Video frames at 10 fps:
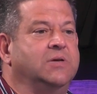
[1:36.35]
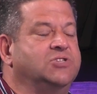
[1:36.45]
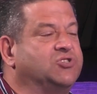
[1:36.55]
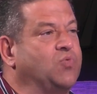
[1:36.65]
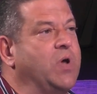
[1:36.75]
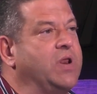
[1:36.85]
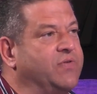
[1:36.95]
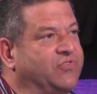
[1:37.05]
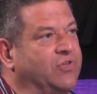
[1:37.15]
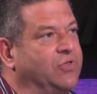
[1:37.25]
suite
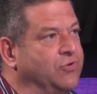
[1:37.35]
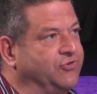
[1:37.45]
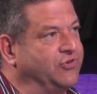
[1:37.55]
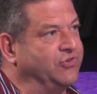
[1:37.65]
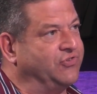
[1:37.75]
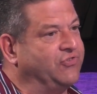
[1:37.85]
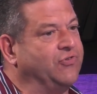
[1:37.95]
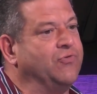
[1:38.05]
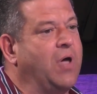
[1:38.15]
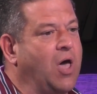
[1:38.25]
of solutions
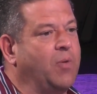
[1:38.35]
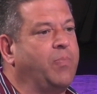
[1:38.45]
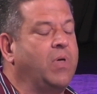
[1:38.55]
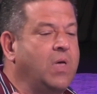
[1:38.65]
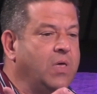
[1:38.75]
to help